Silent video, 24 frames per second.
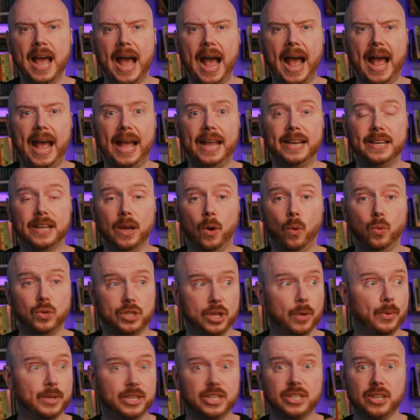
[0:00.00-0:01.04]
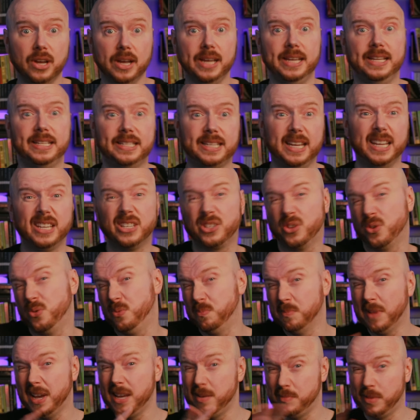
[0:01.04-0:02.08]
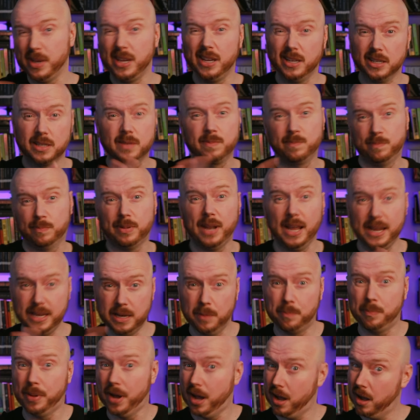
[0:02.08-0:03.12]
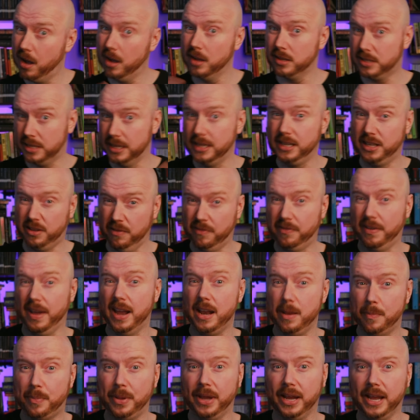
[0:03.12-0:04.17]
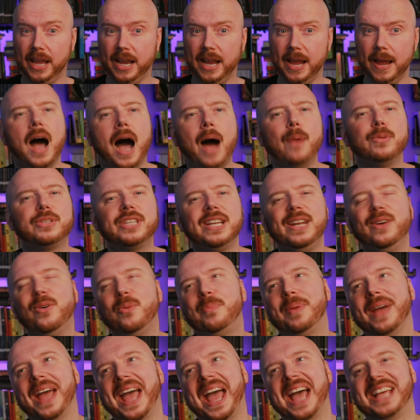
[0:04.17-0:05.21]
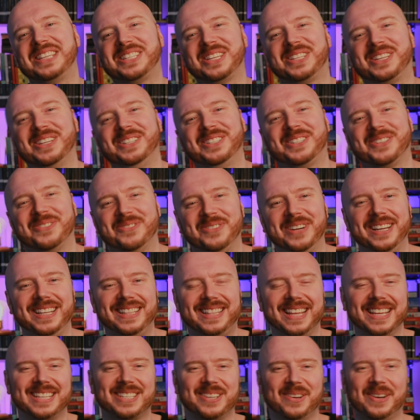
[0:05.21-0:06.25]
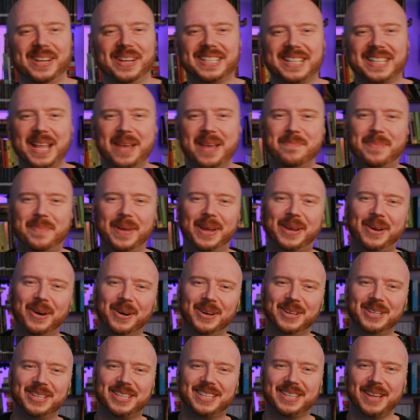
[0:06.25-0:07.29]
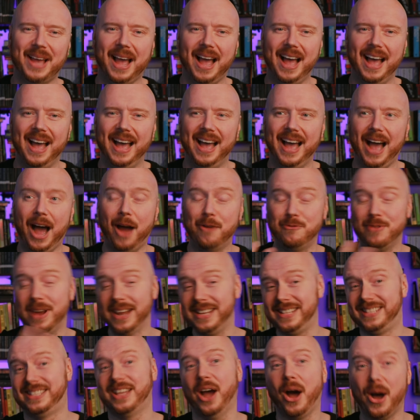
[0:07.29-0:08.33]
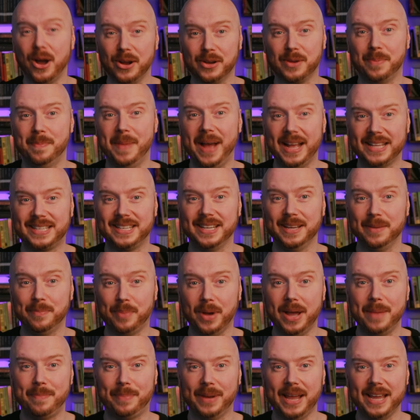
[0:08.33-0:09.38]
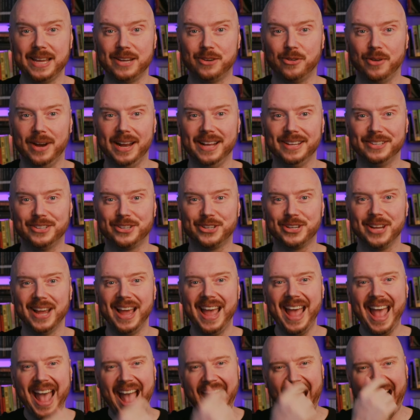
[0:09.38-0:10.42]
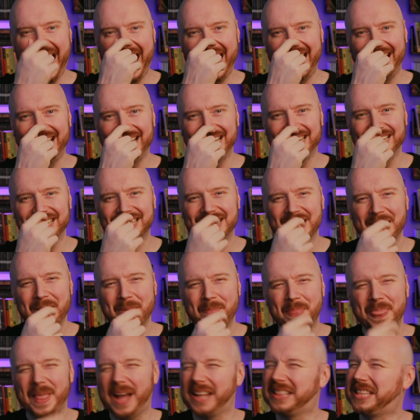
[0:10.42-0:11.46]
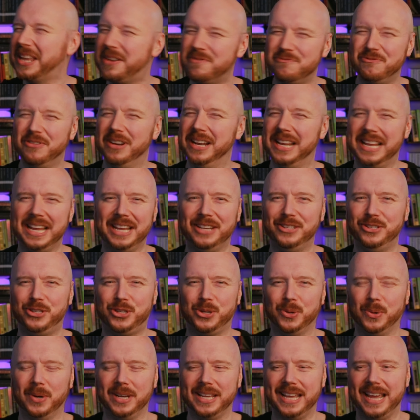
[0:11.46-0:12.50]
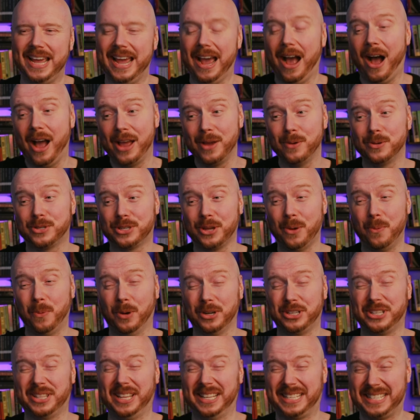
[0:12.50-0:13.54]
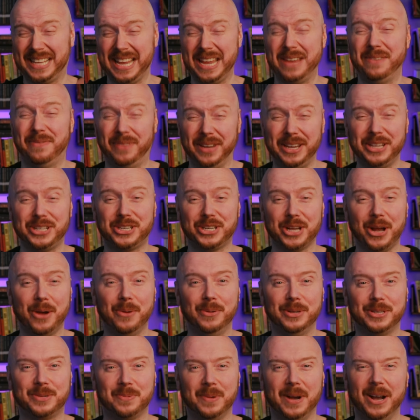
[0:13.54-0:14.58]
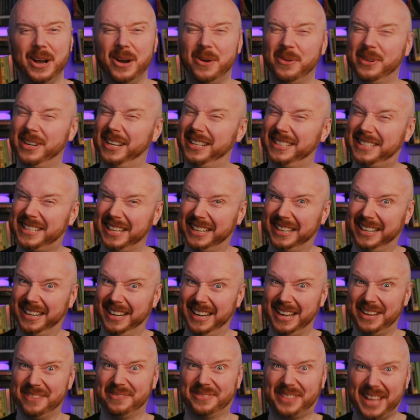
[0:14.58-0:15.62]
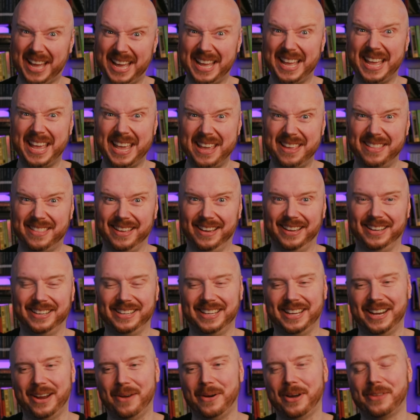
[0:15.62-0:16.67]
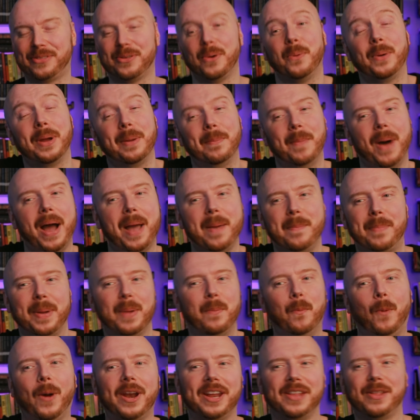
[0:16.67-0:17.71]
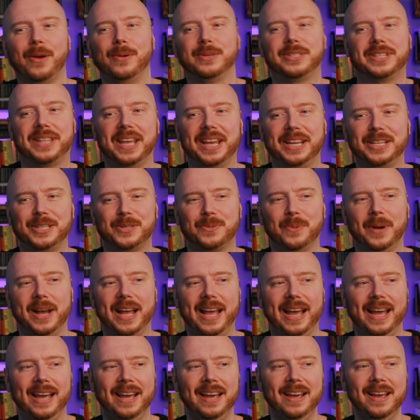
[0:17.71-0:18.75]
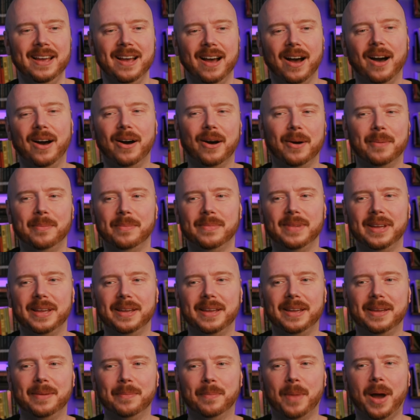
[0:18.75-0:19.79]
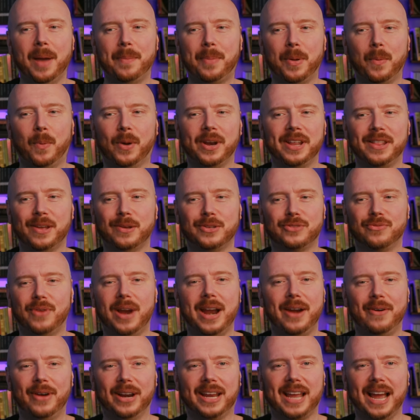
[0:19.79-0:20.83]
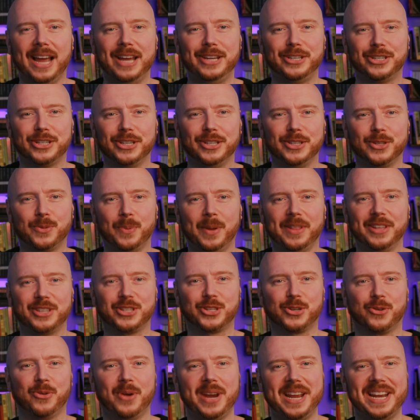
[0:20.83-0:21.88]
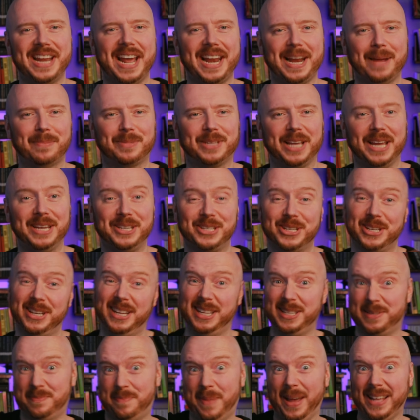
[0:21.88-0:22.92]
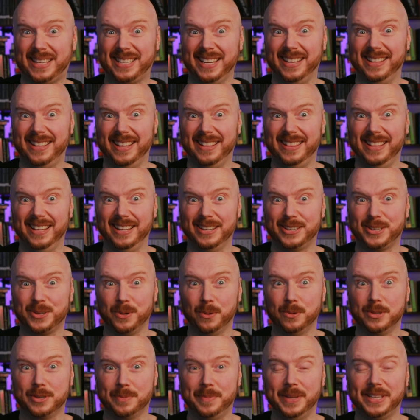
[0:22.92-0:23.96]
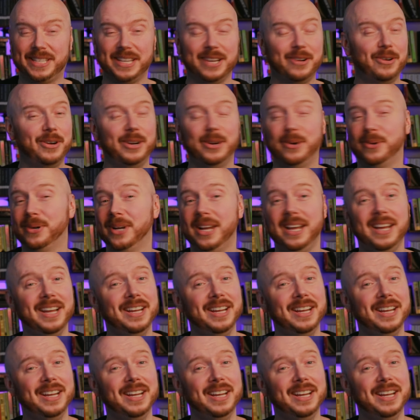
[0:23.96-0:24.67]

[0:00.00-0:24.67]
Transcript: and also a scientist who maybe has played a part in developing in it. I was a little bit hesitant to read this, honestly, because uh, I read Dark Matter by Blake Crouch and I didn't really enjoy it. I also watched the TV show as well, and I didn't love that either. You know, I thought it might have been one of those things where um, it, it might be one of those rare occasions where the screen adaptation is better than the source material.